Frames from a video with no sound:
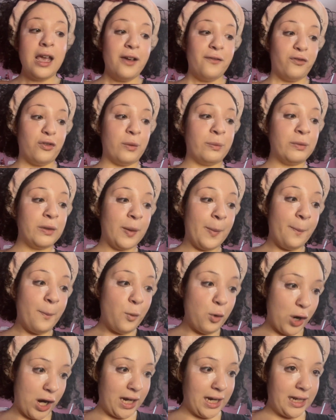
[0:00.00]
from the
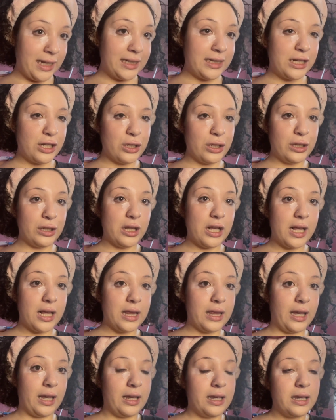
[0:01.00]
morning till
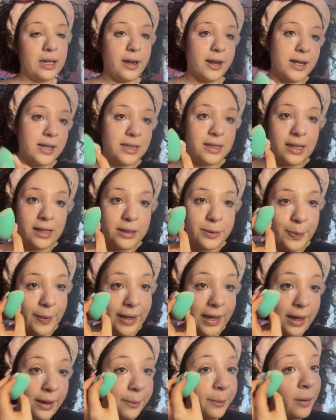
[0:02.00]
like 6
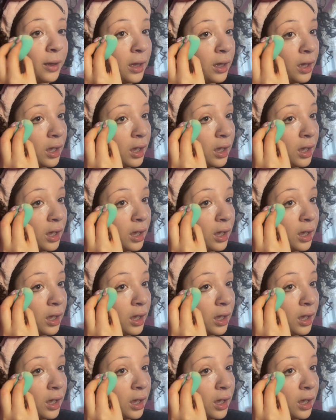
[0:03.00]
p.m